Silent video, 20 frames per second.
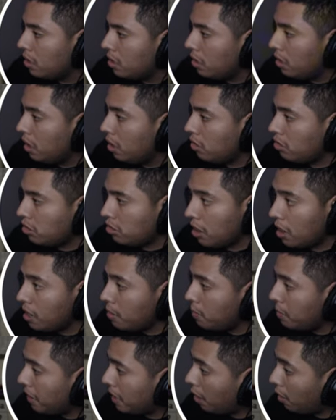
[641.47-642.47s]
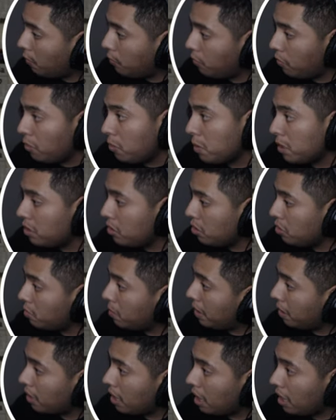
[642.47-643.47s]
Let's just try to be careful what we do,
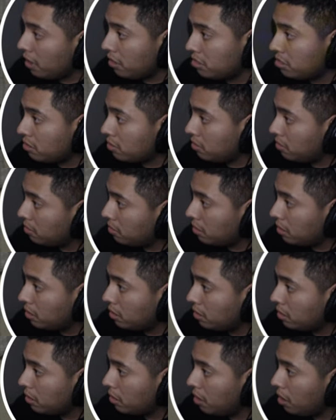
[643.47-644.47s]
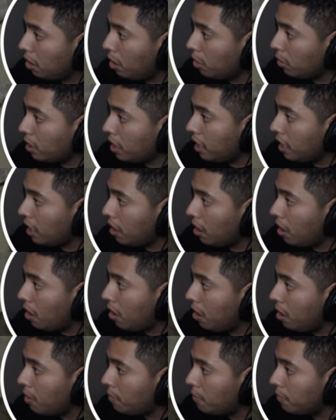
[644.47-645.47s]
man, guys. Okay,
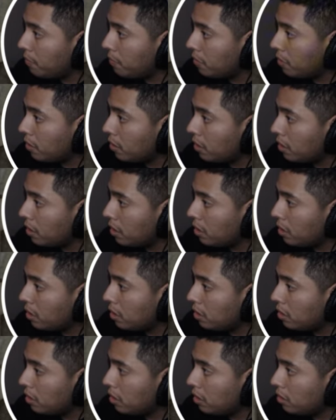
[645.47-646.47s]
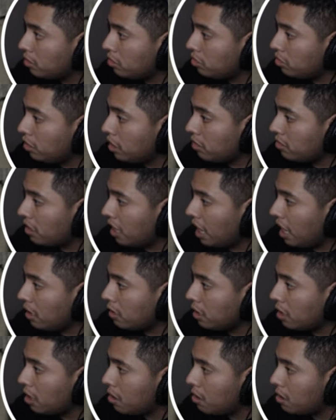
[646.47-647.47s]
um, she is
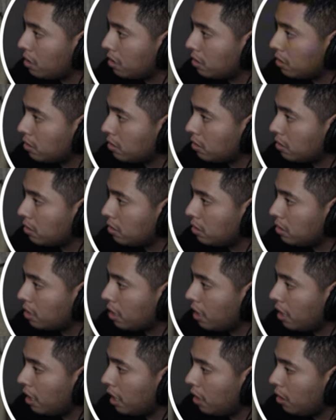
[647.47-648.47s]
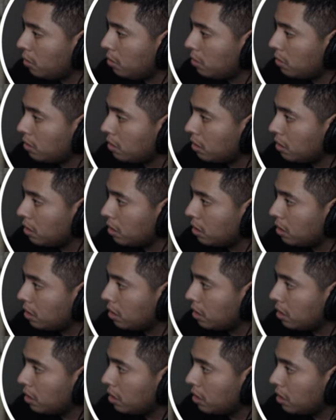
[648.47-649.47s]
hella gone. The hell?
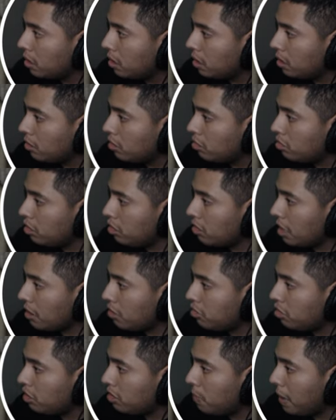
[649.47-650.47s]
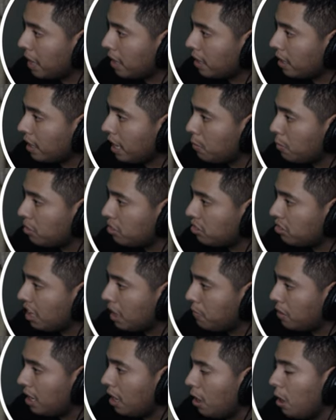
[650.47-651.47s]
She's cause she's back at camera
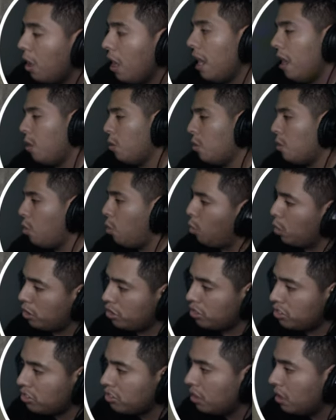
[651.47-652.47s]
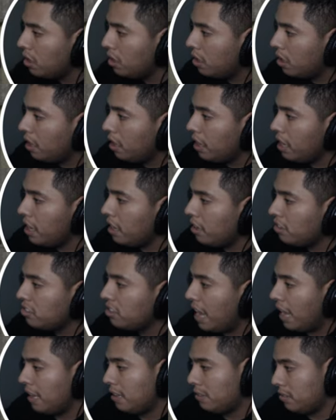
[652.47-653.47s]
seven. Uh, of course,
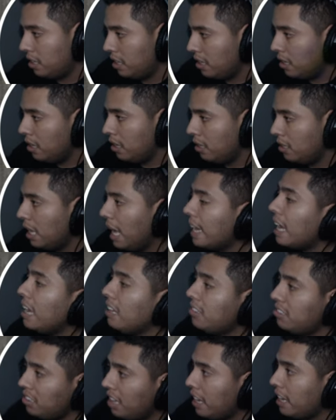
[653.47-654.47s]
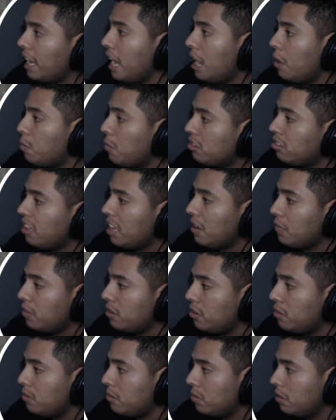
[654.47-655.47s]
exactly. Like I say, camera seven,
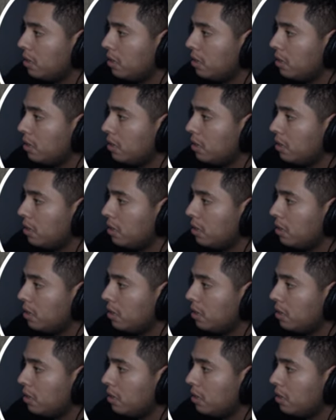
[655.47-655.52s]
dude.